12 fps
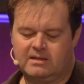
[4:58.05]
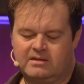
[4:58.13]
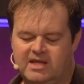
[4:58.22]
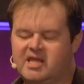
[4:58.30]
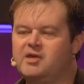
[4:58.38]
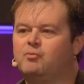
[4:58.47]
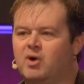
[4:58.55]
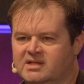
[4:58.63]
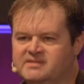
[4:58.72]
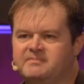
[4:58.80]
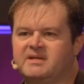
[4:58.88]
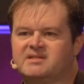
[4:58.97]
that he
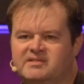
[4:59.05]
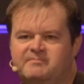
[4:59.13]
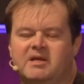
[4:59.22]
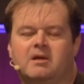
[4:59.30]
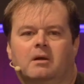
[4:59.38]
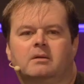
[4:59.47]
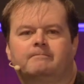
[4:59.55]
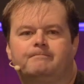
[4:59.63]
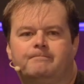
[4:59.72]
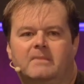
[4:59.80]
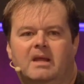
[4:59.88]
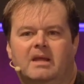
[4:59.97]
wants me to speak
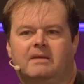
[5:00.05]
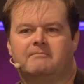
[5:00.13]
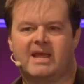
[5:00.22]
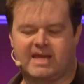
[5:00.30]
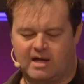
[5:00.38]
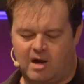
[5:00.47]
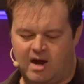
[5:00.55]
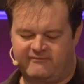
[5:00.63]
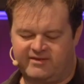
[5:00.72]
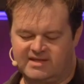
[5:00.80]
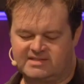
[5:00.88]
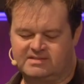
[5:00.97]
on and make it
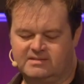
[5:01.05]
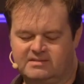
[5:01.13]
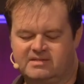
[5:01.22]
obvious